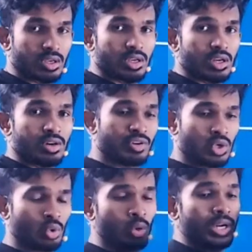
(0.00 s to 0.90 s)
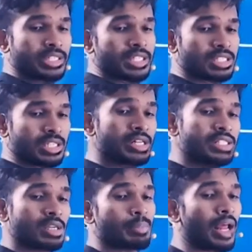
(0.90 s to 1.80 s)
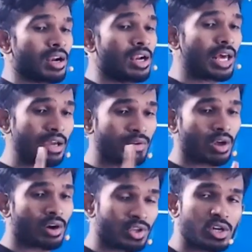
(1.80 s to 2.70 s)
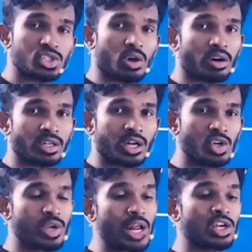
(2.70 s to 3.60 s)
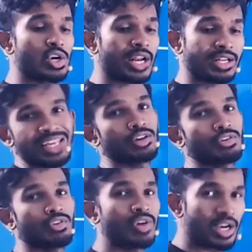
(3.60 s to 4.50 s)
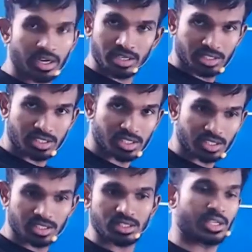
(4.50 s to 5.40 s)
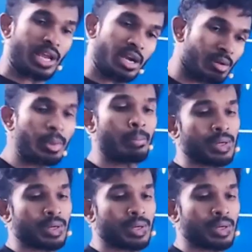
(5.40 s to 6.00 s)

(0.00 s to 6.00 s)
For two resistors in parallel, I have taught you all a shortcut to calculate the equivalent resistance. Can remember.